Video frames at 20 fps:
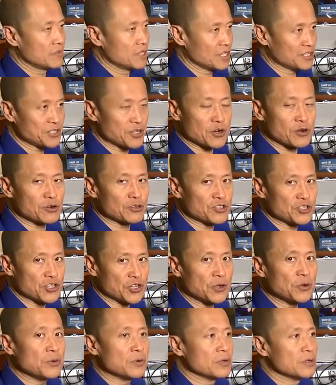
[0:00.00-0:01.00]
Doesn't hurt
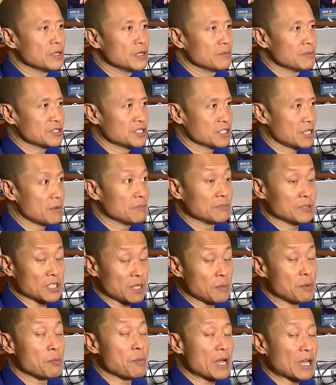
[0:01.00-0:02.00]
you. But some
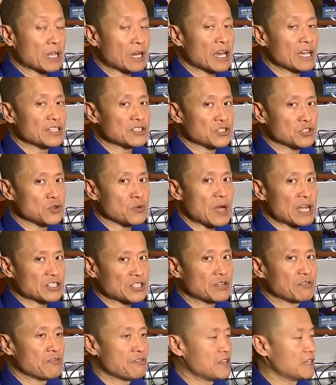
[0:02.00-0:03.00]
of my clients do
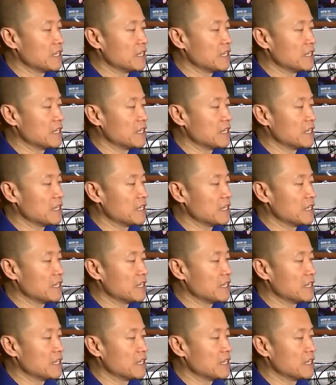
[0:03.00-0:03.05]
actually